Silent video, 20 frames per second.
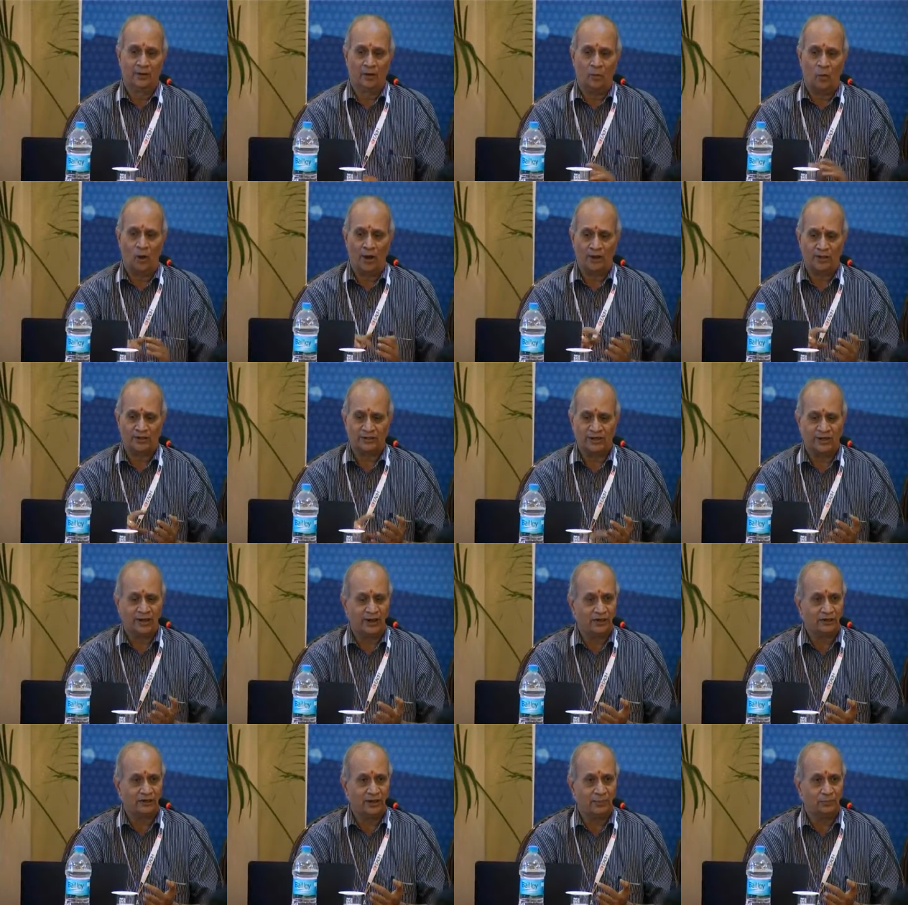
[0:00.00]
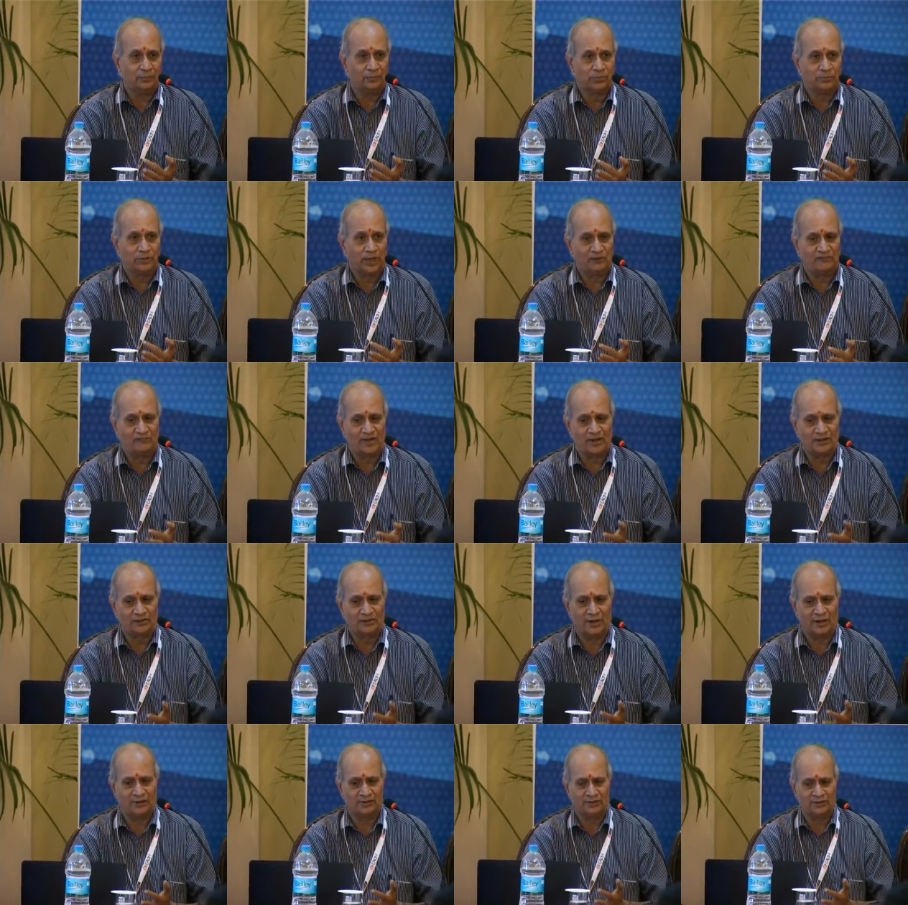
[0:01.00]
One is leadership,
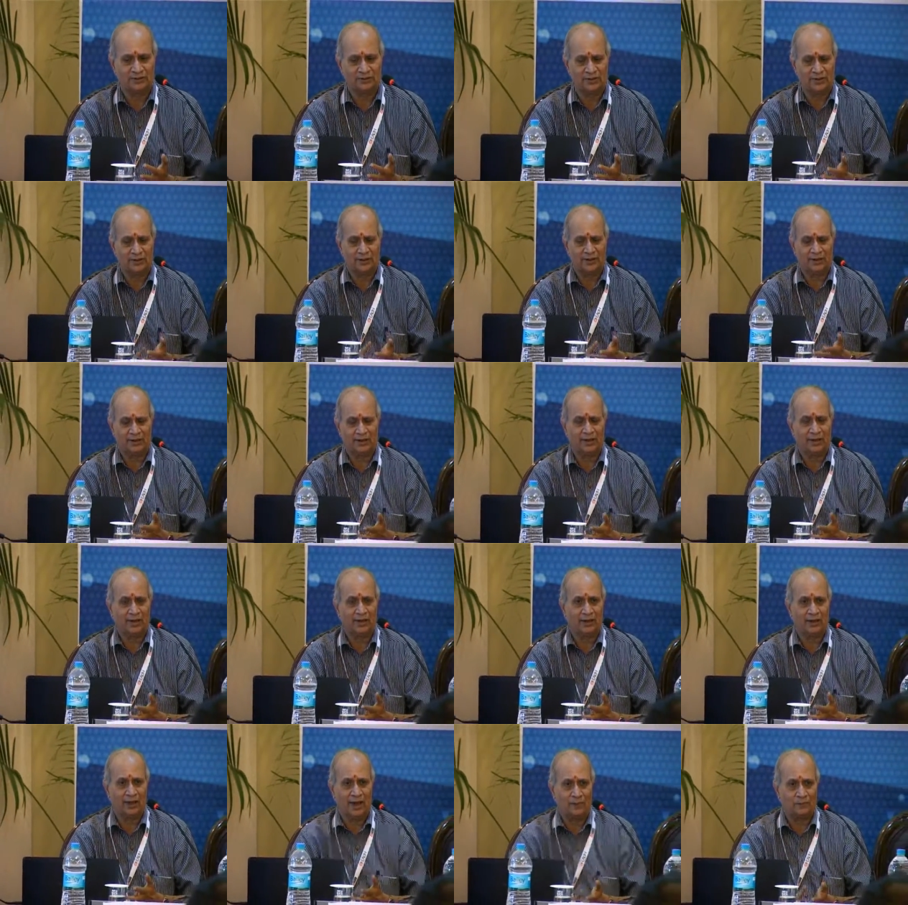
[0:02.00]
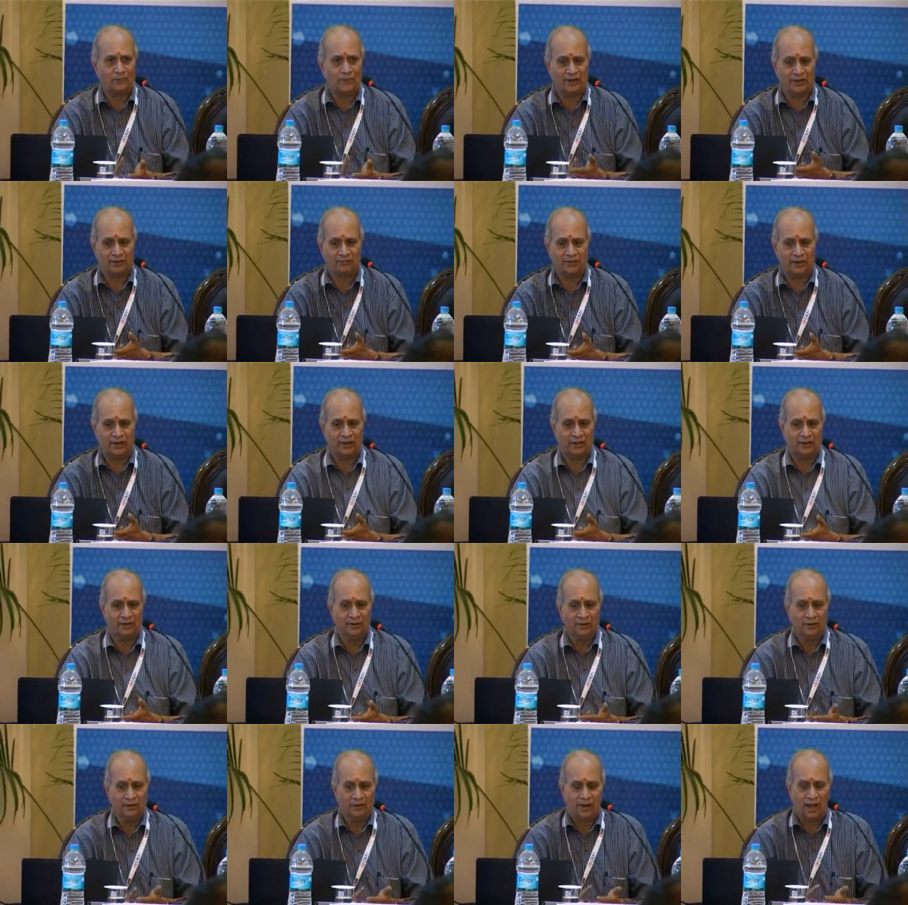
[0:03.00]
selflessness, integrity, objectivity,
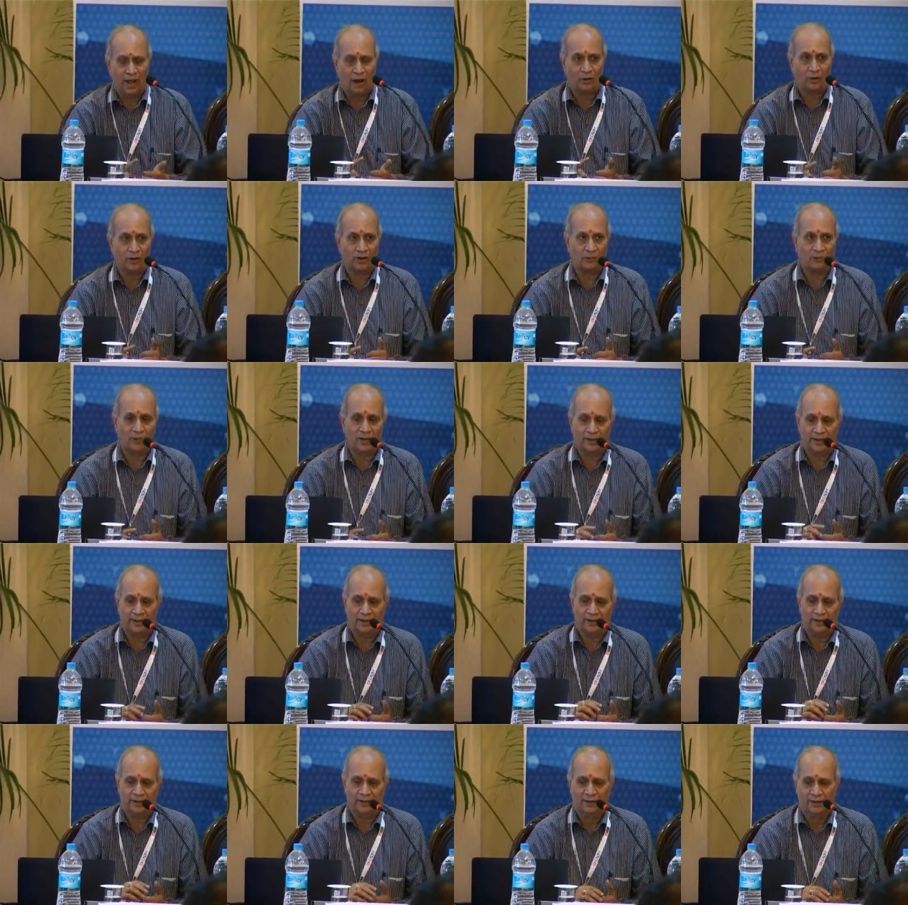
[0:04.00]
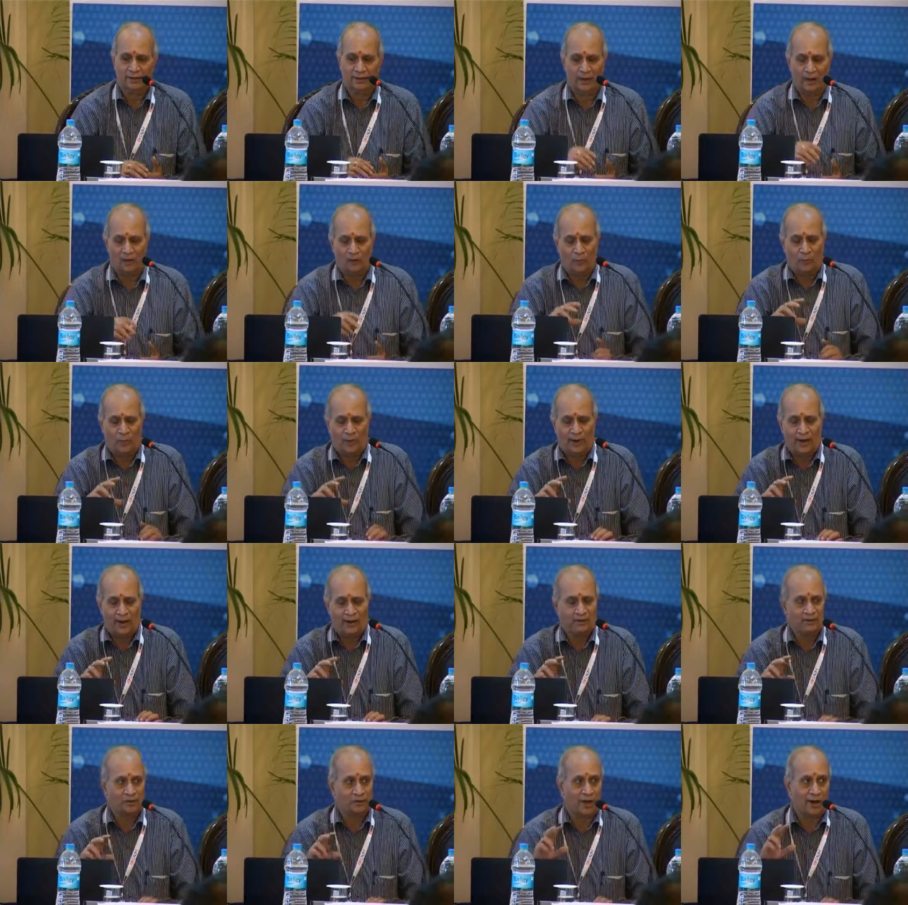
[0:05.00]
accountability,
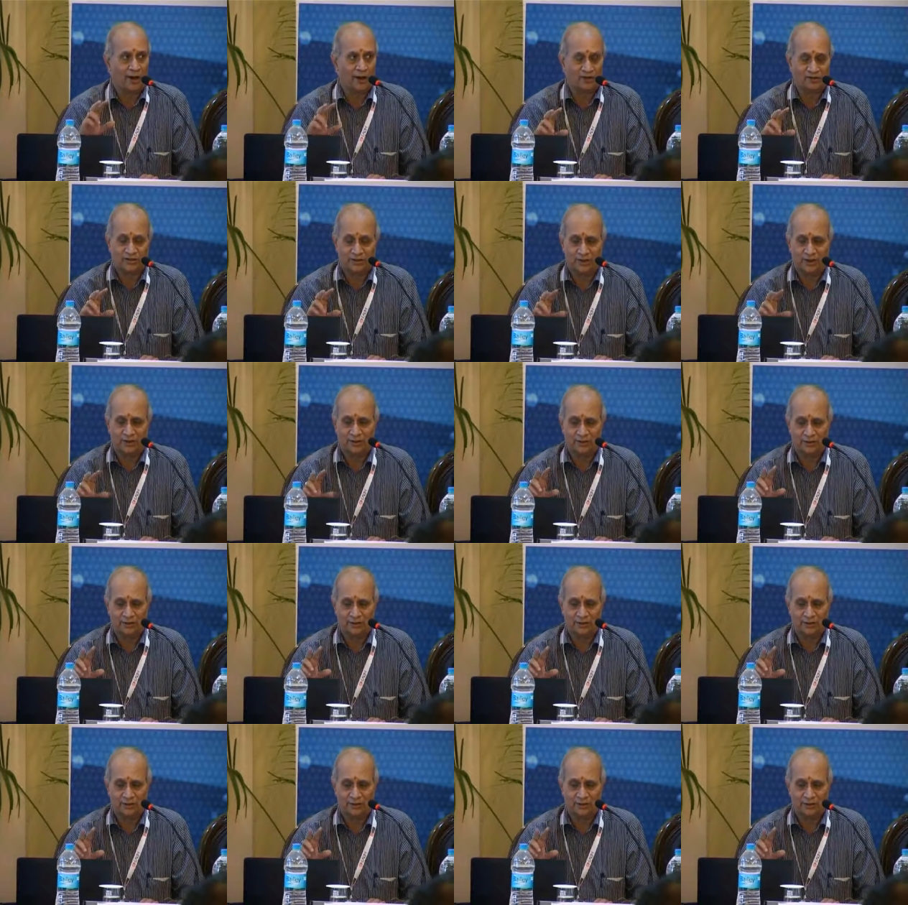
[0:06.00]
openness and honesty.